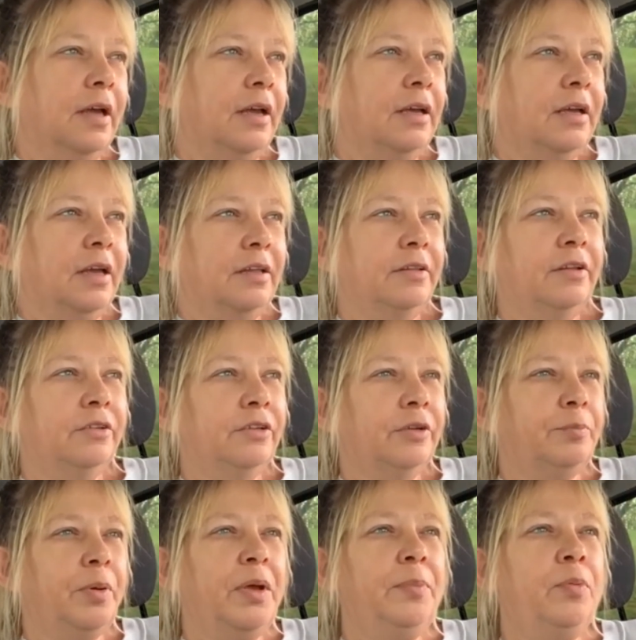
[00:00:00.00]
And, and the
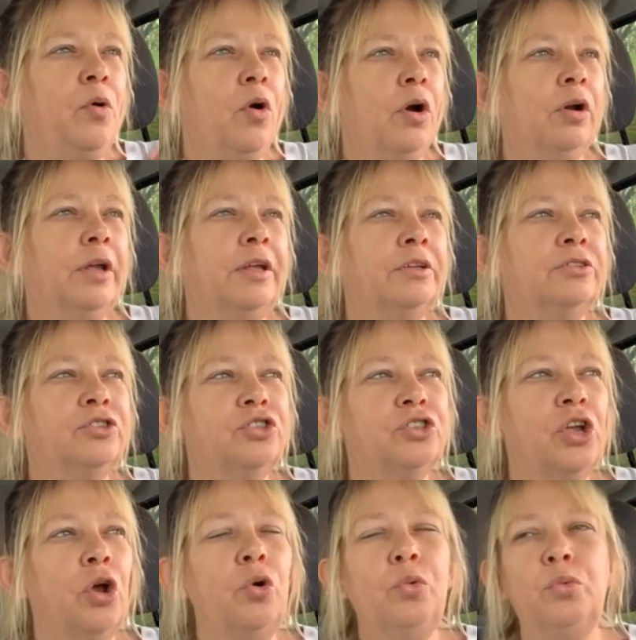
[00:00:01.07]
people are getting
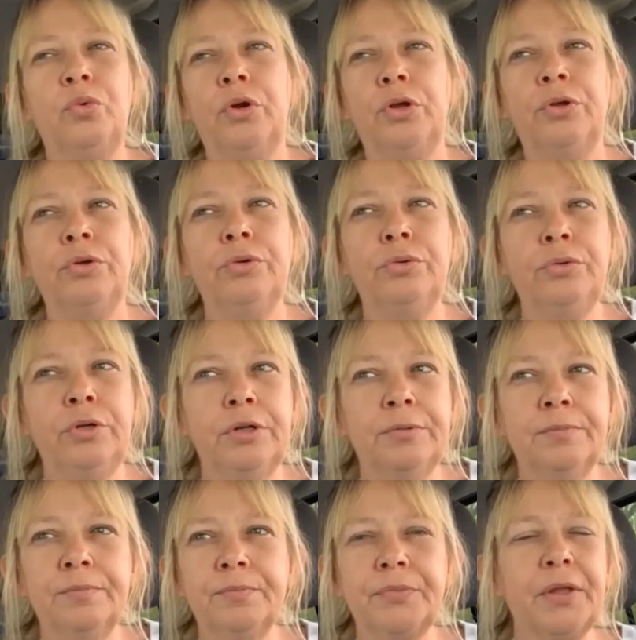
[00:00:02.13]
so rude.
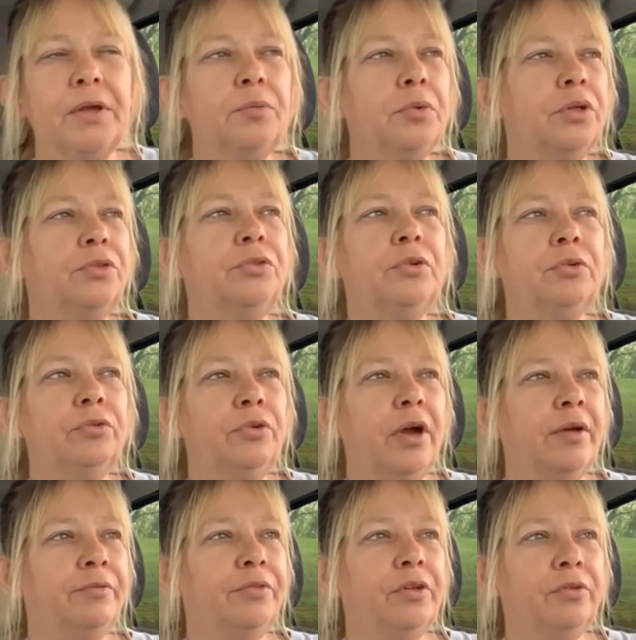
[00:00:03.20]
I went through
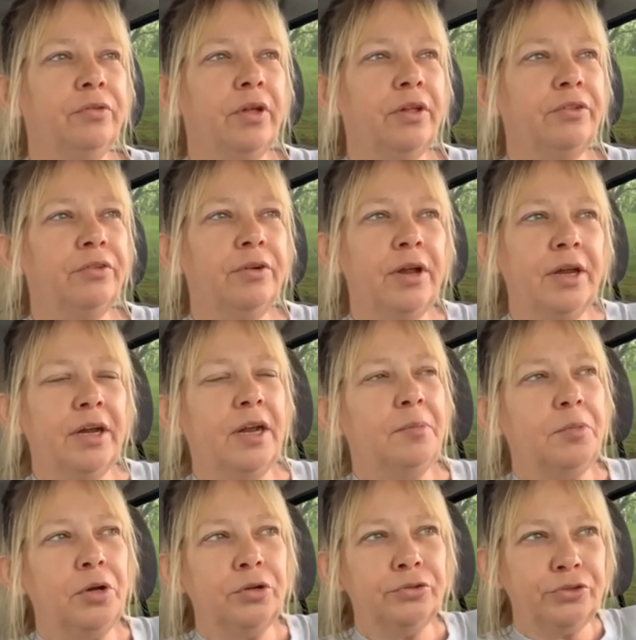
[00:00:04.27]
drive through the other day, and
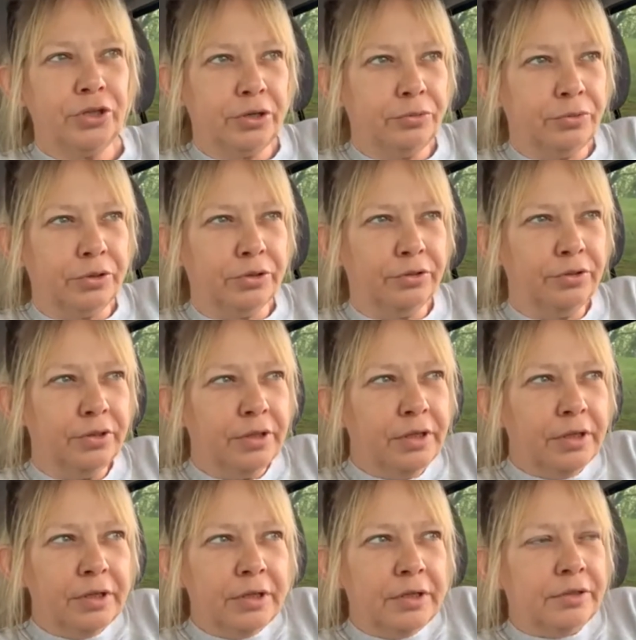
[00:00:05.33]
I'm not joking,
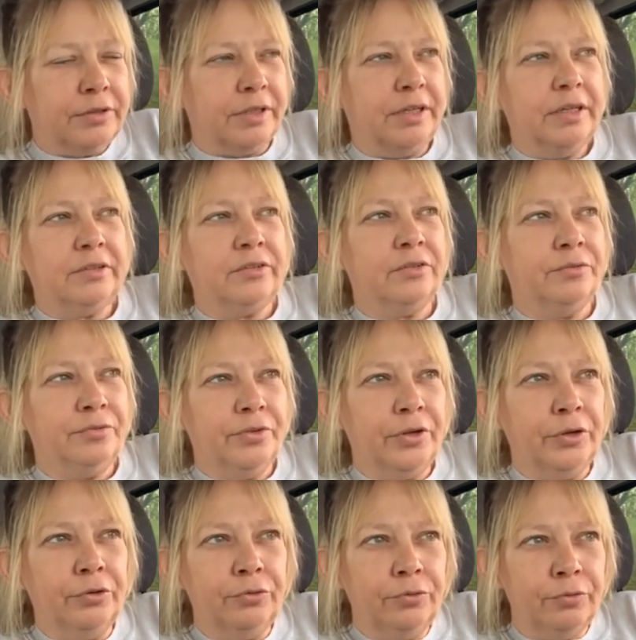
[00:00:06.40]
to get some
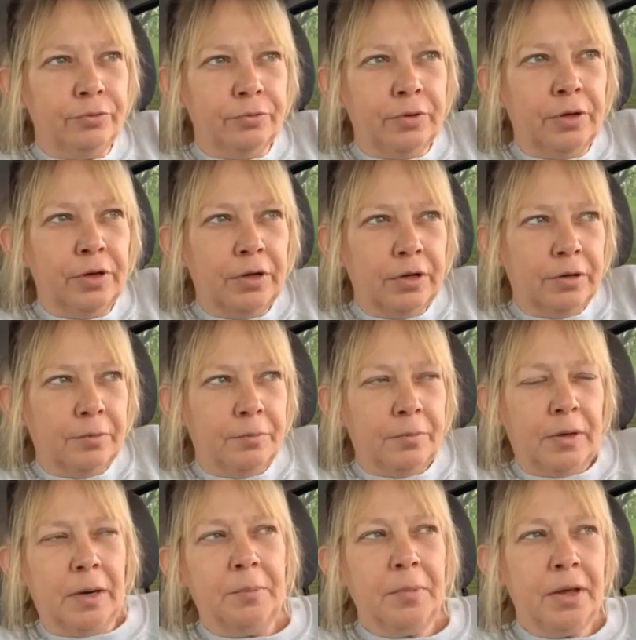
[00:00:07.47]
food
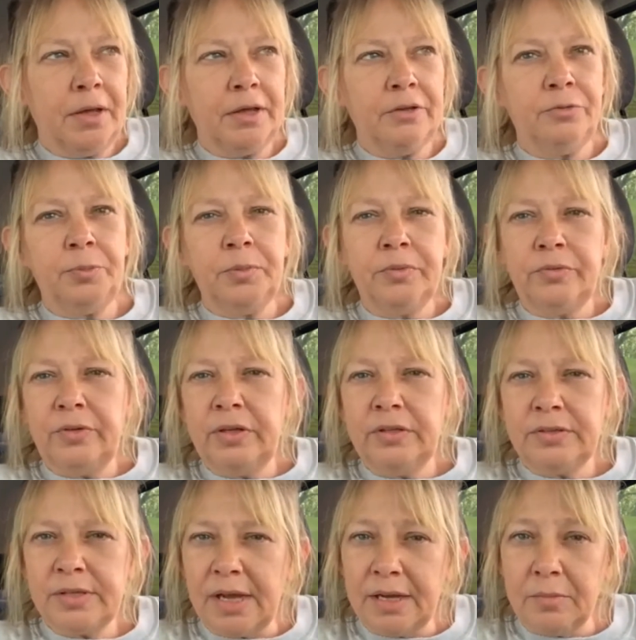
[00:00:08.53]
now, my husband's
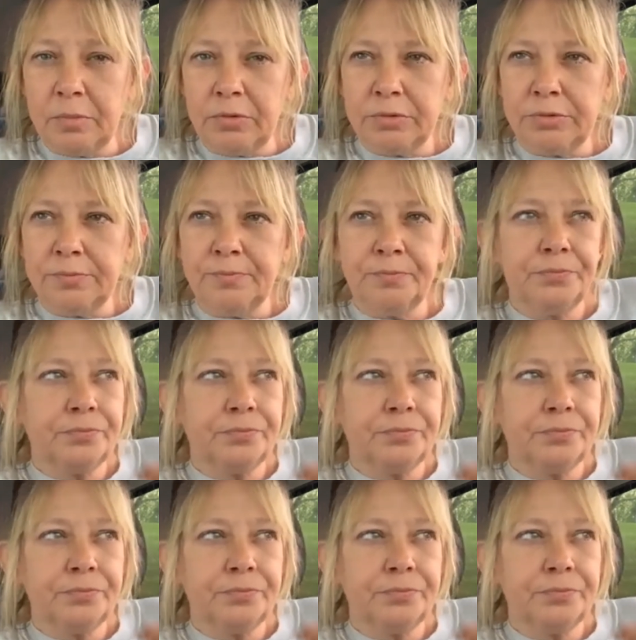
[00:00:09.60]
disabled,